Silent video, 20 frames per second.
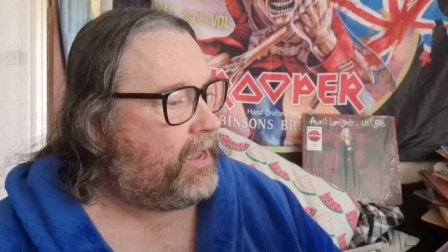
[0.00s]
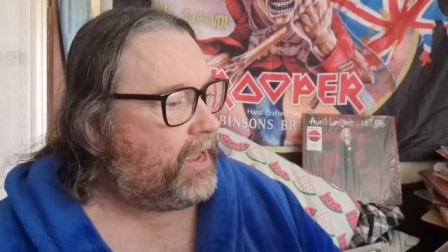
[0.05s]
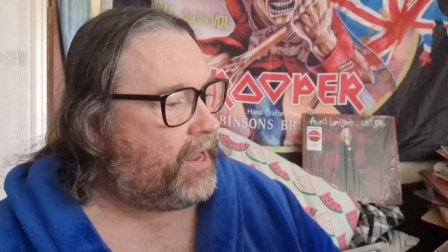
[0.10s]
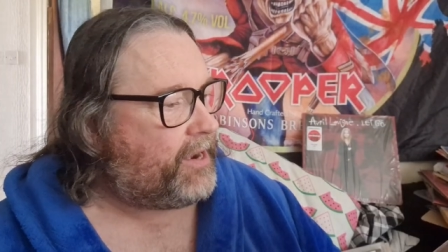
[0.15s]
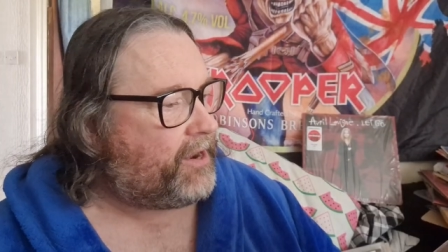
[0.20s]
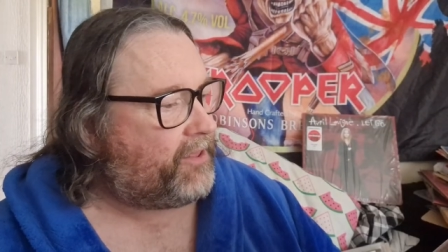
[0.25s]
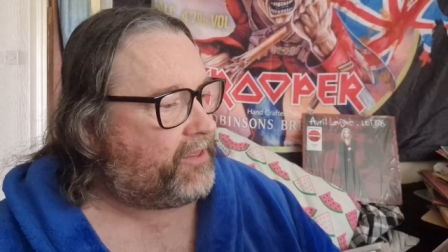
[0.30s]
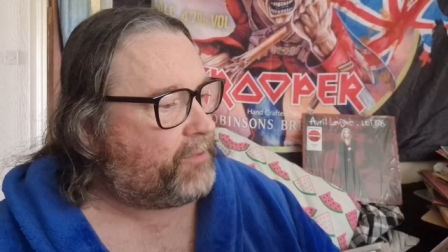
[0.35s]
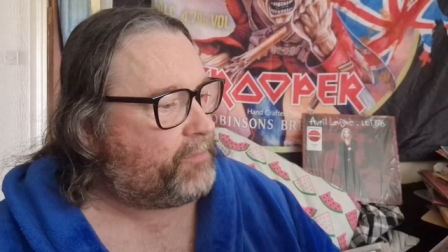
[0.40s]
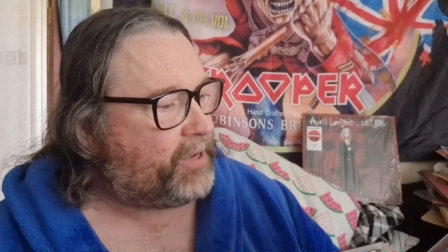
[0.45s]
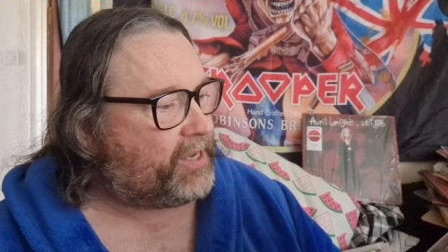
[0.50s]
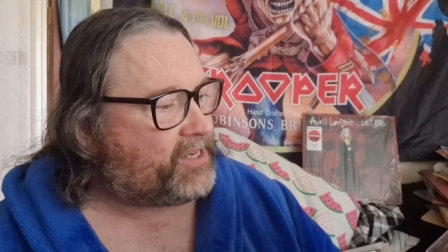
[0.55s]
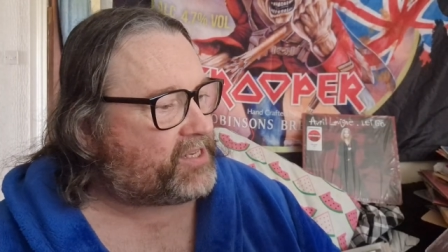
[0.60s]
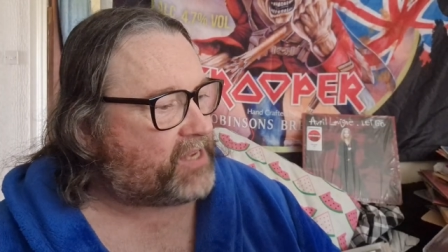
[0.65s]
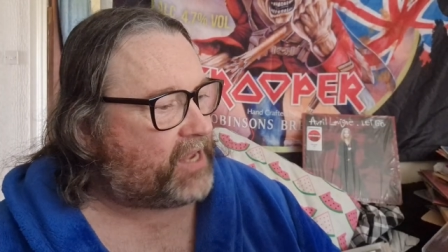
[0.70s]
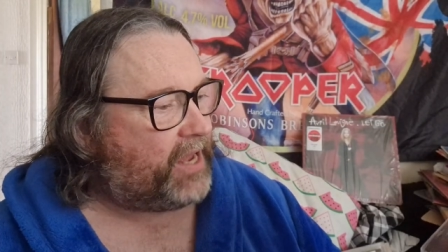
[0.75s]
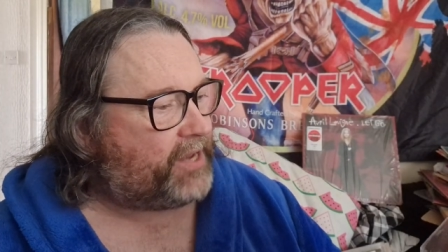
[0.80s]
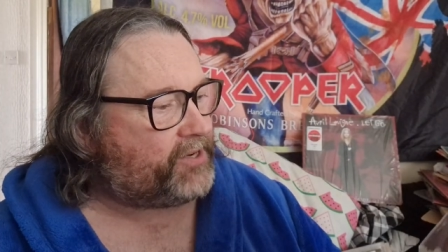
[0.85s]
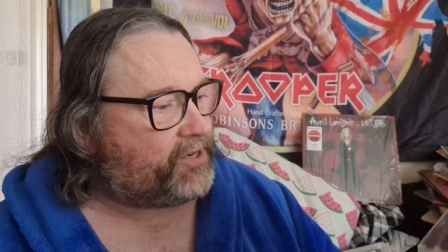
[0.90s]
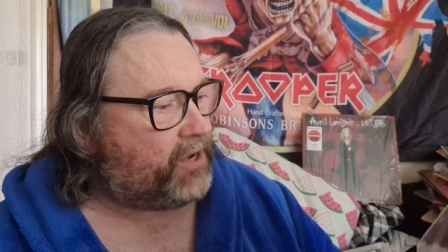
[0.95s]
And on the B
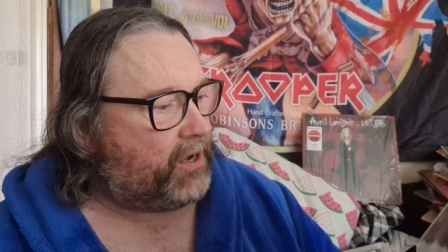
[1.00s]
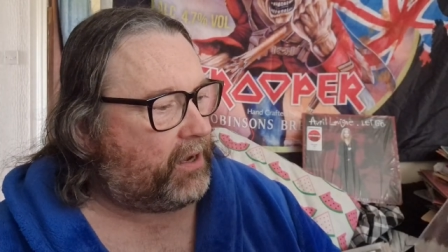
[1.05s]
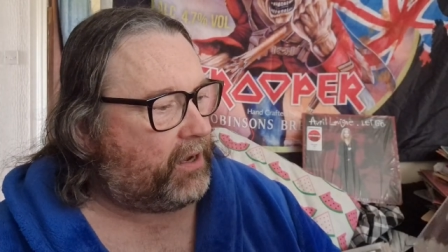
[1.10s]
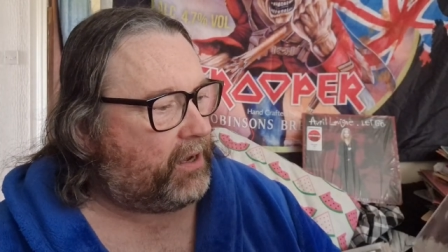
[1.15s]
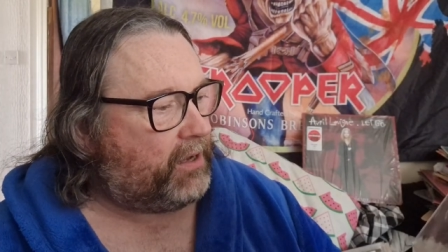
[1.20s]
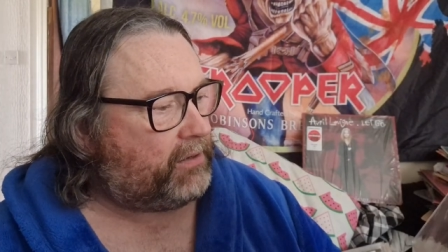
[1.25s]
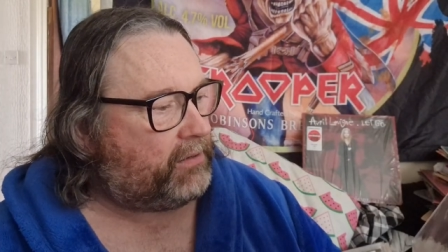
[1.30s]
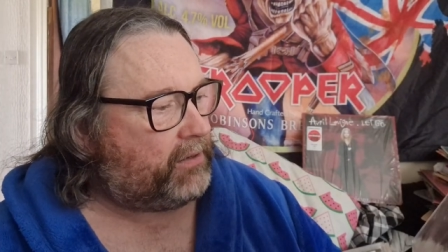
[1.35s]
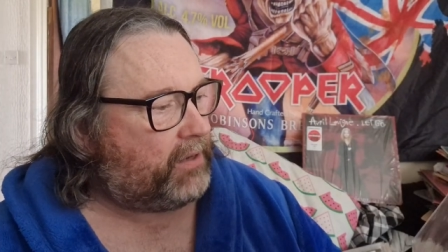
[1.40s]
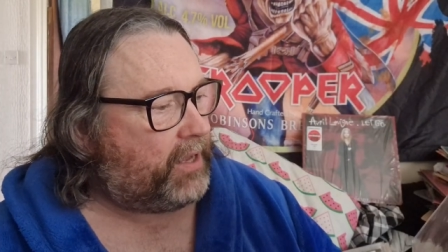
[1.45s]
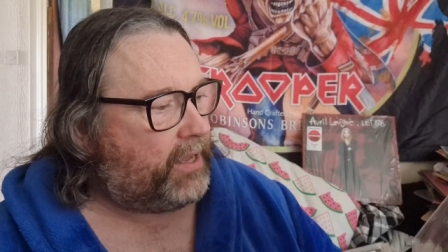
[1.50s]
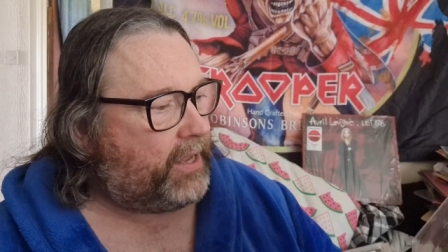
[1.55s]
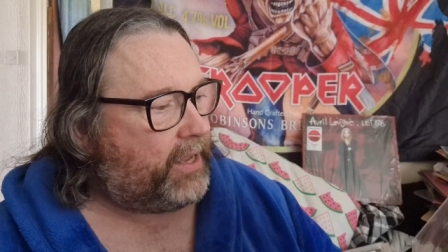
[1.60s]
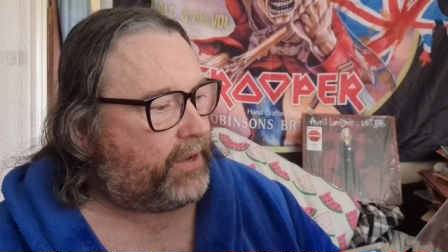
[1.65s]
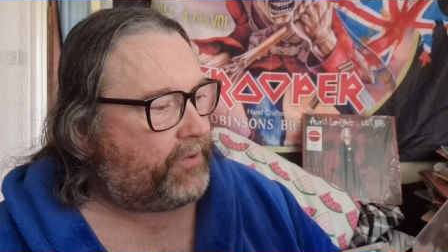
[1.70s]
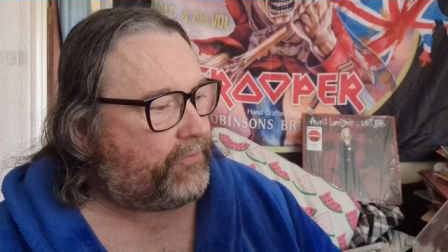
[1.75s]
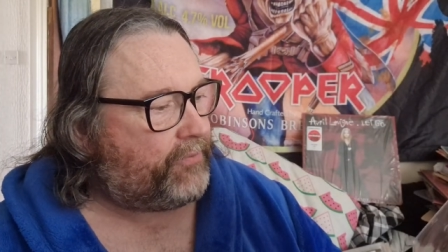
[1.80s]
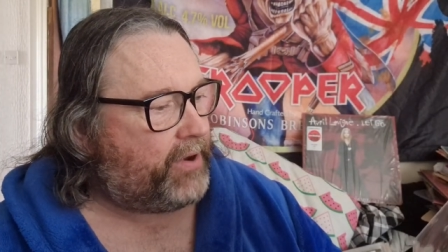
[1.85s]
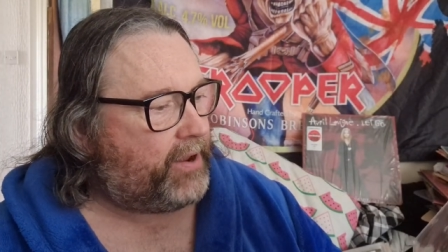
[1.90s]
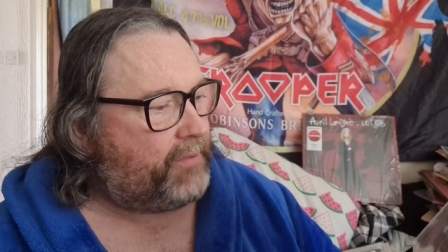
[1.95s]
side you got
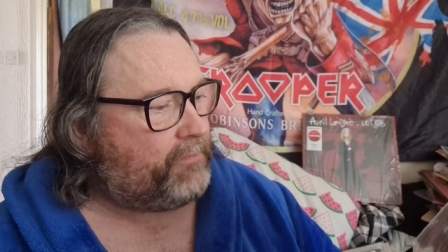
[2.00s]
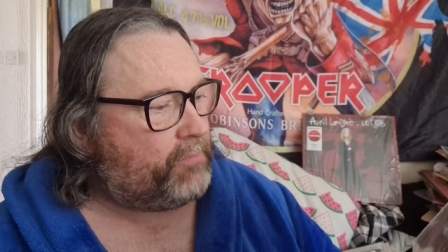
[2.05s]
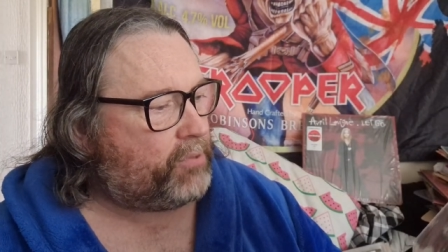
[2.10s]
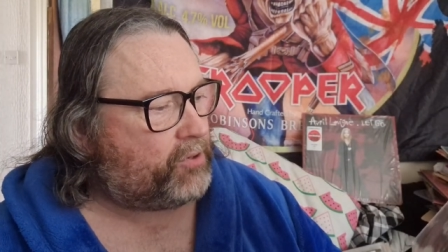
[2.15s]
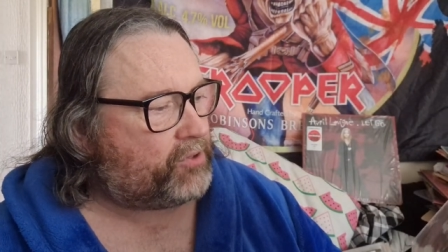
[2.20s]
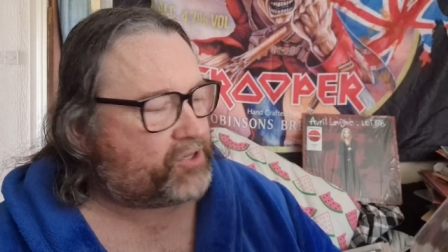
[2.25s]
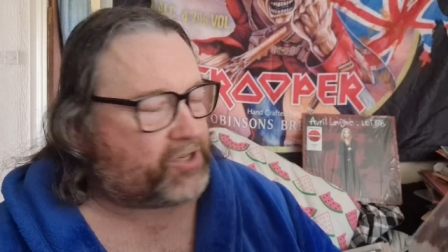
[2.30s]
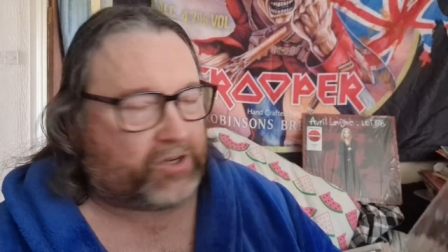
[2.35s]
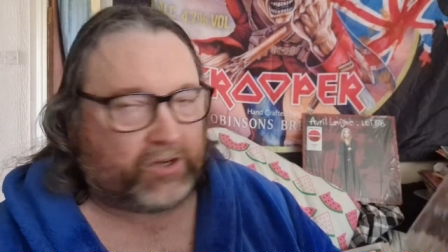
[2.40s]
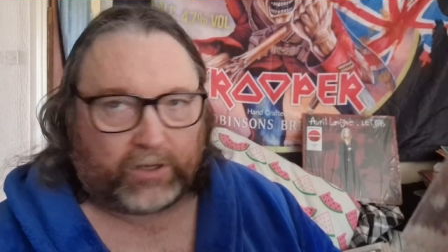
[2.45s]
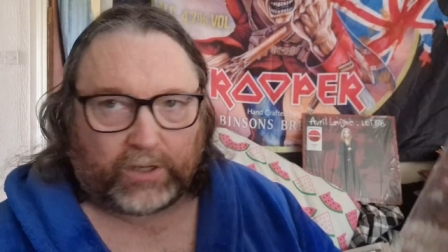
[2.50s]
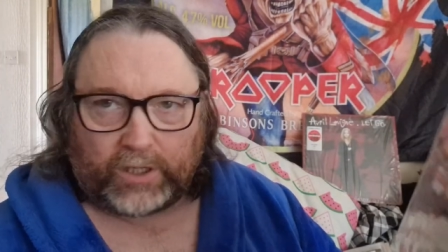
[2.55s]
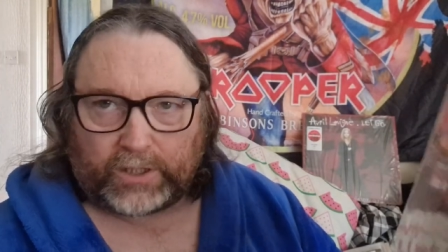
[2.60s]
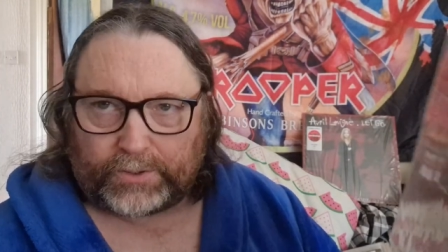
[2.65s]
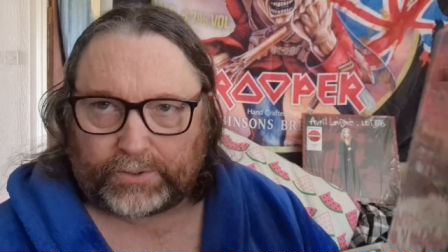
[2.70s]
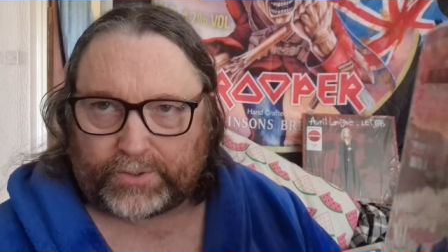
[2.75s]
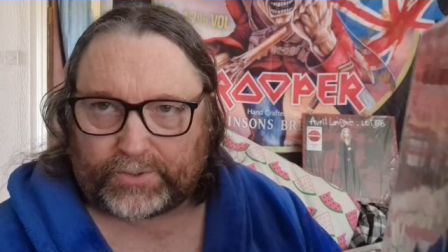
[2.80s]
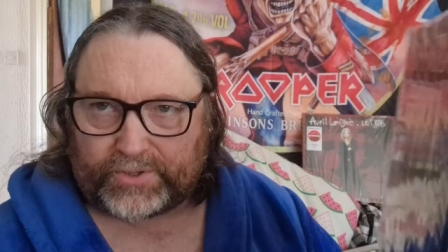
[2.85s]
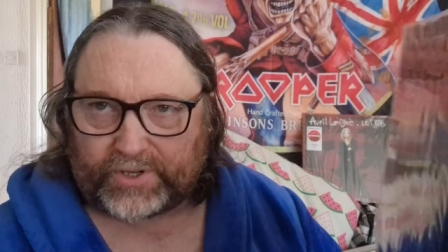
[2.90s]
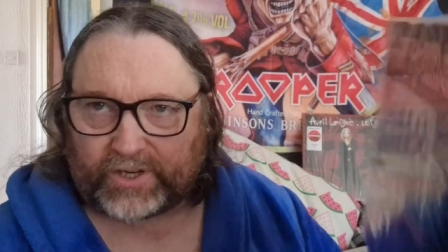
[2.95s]
Rainbow's
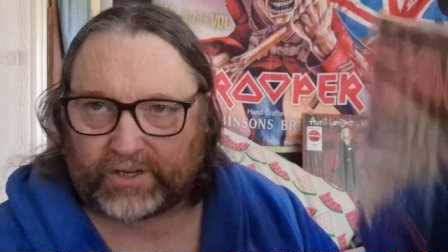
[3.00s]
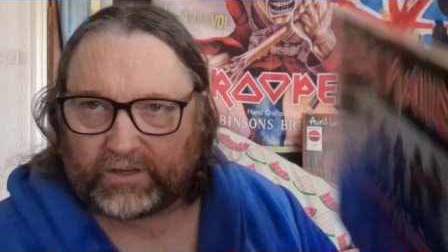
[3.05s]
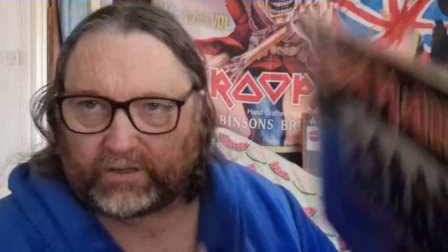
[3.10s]
Gold, which was a